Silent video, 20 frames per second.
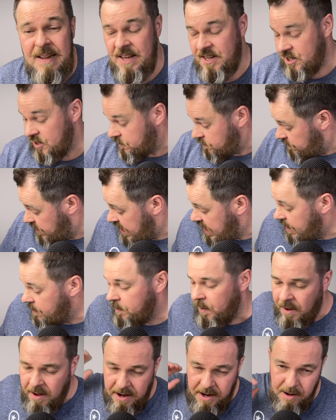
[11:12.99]
This is me
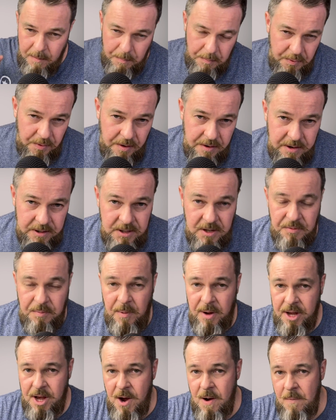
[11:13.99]
buying a product off
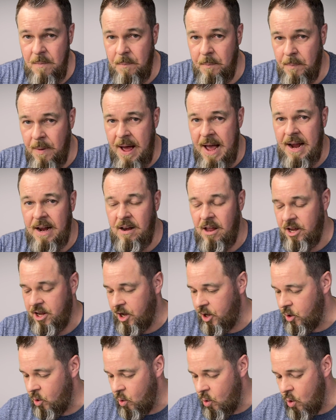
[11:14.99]
my own back like
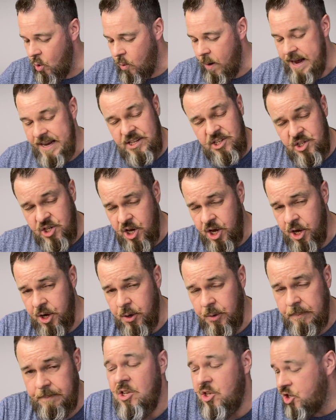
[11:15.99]
I always do,